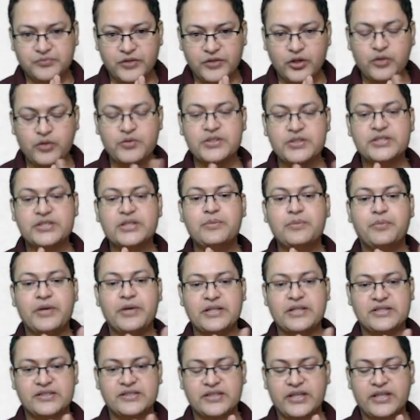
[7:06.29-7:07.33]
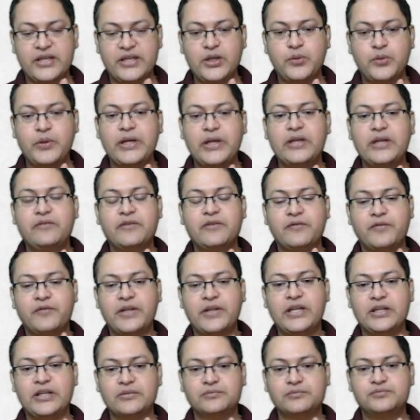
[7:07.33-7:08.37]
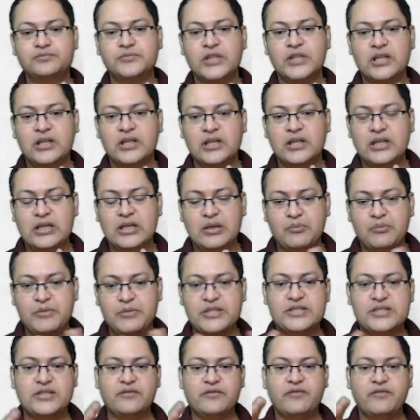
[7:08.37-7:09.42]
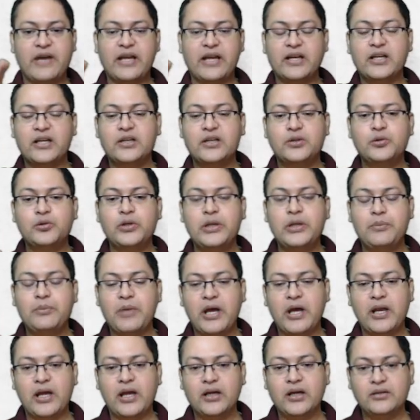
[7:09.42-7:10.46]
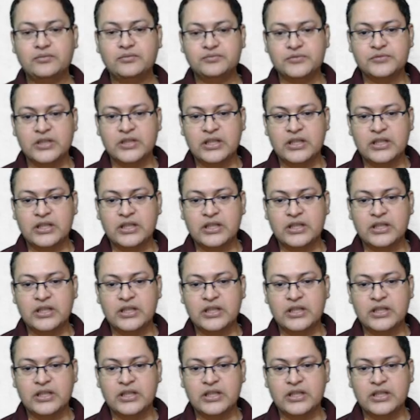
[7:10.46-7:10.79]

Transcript: University Press in 2015. Mr. Venkat Dhulipala